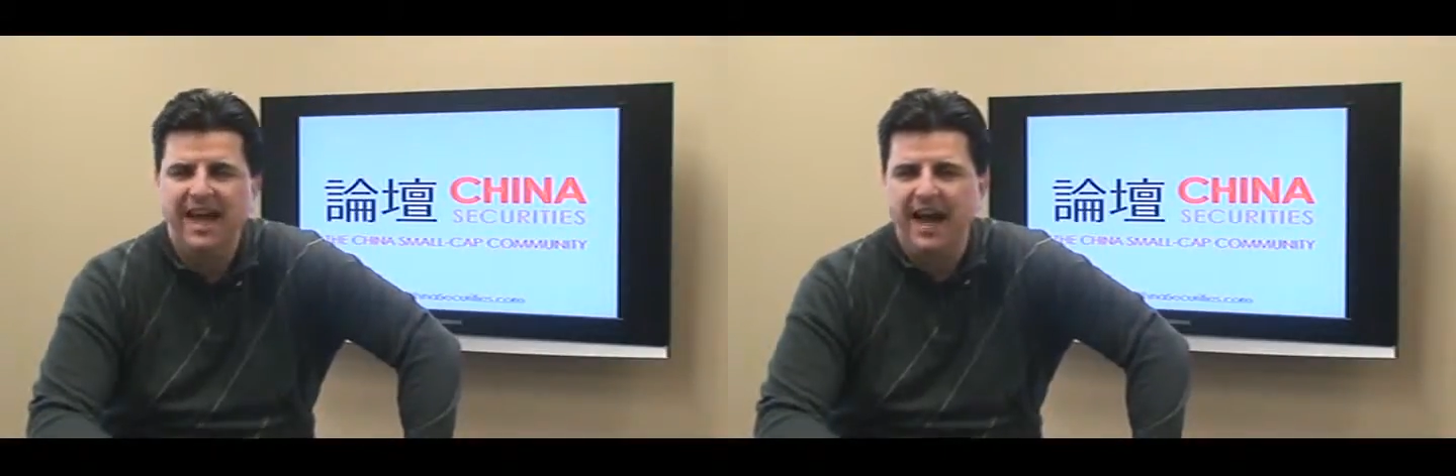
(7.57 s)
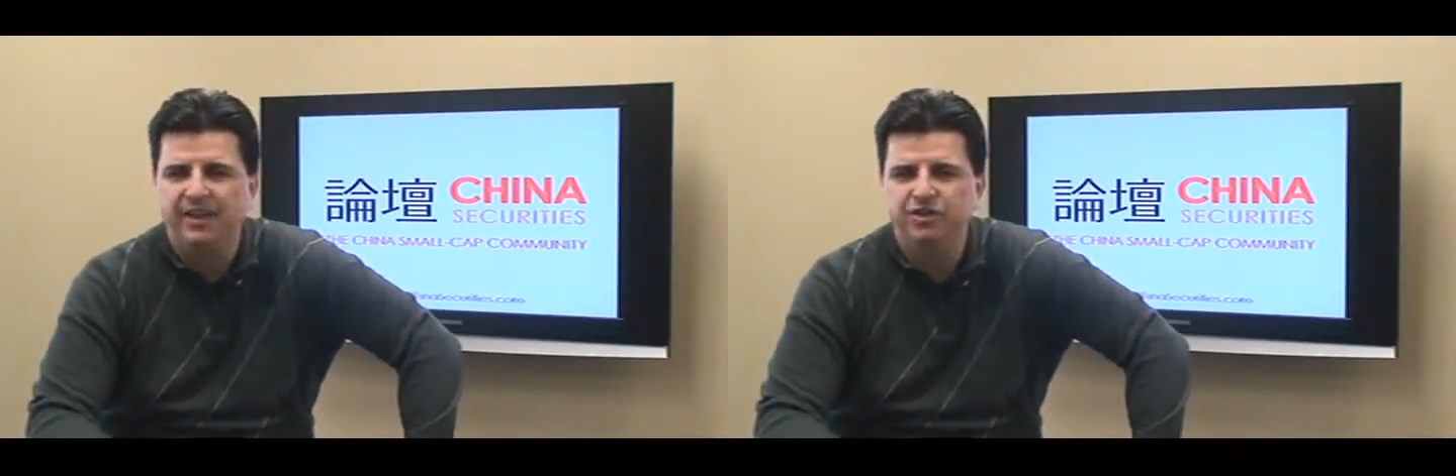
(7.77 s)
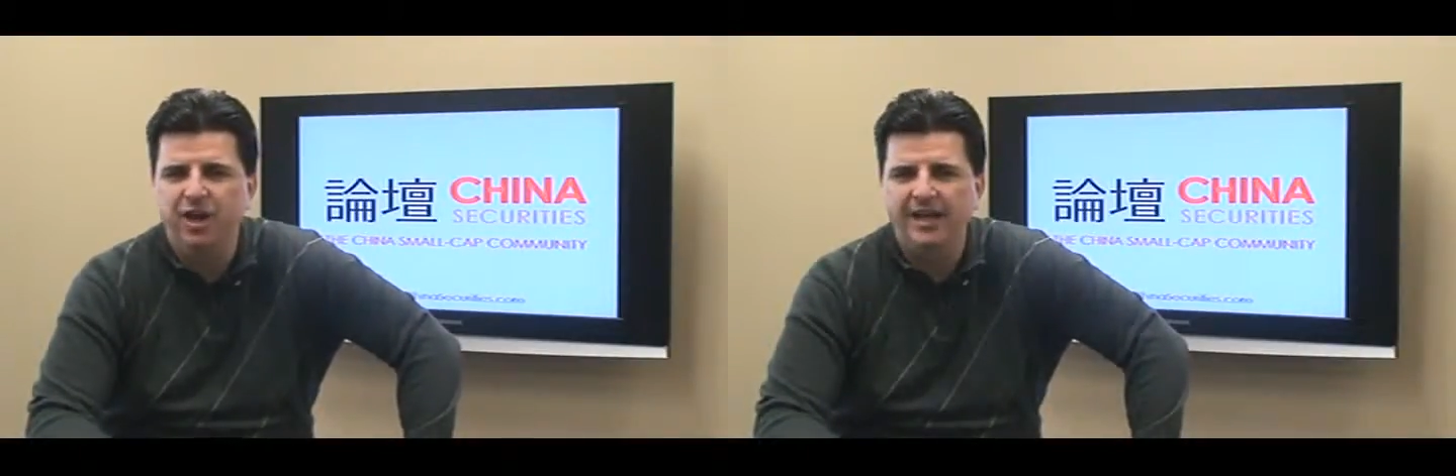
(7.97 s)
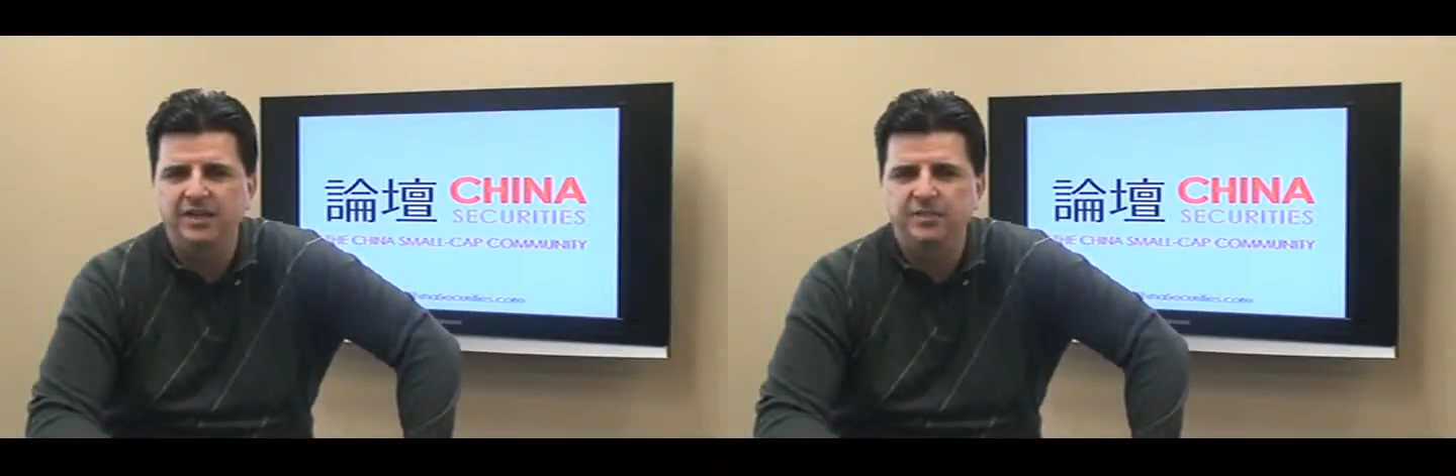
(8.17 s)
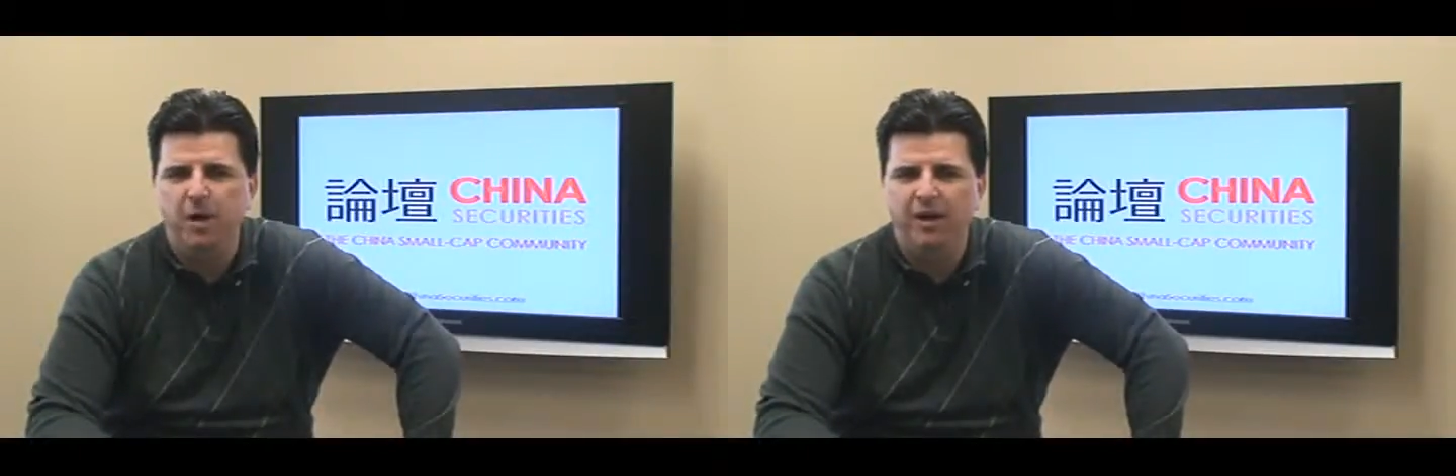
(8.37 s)
out of the
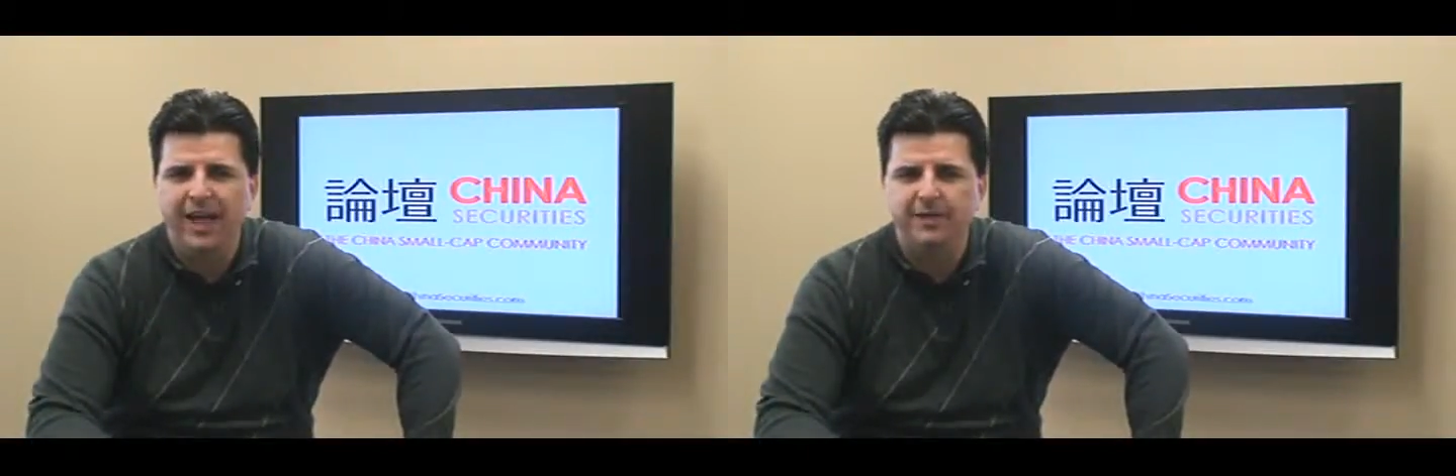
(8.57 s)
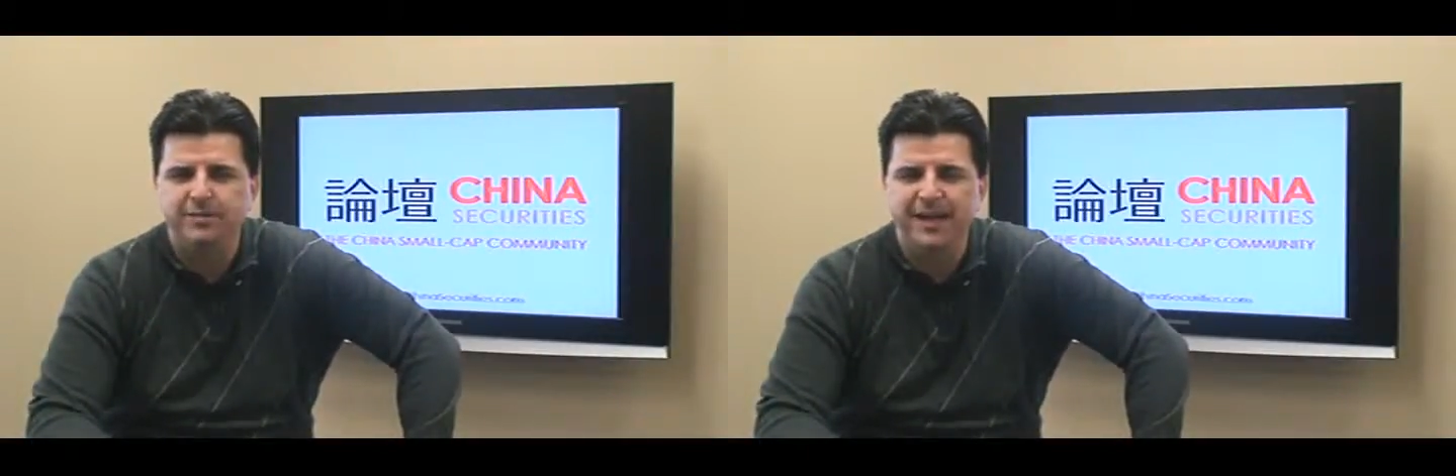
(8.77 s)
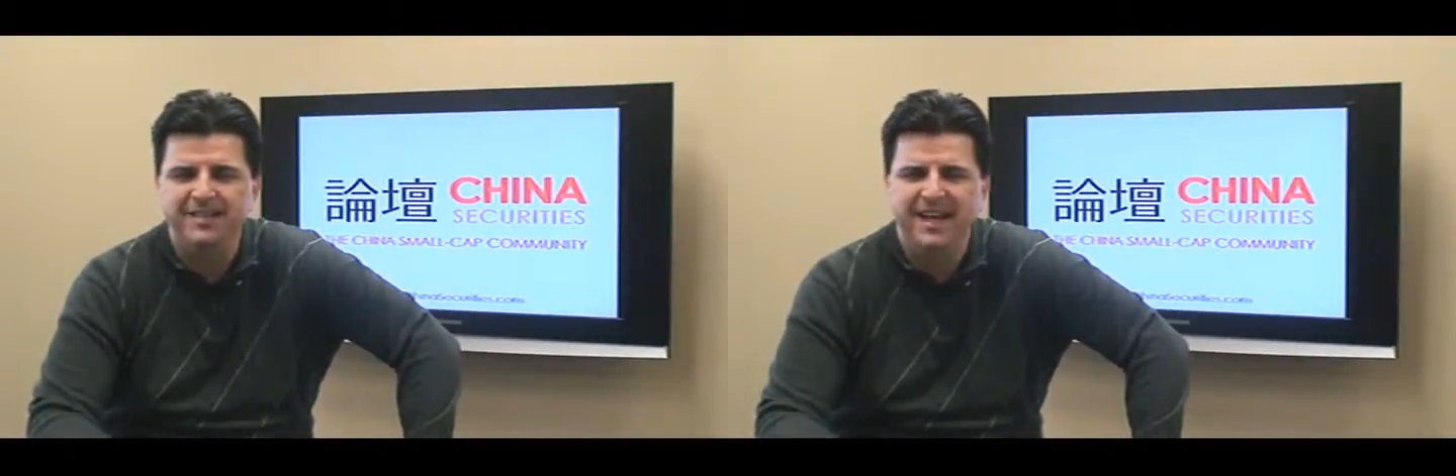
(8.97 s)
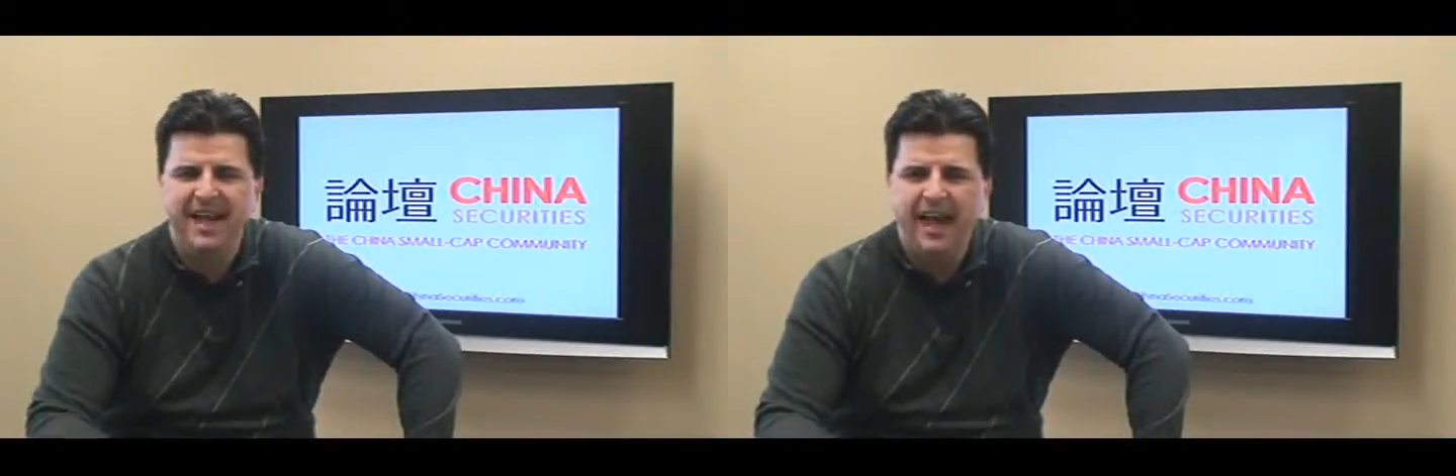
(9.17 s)
Chinese small cap space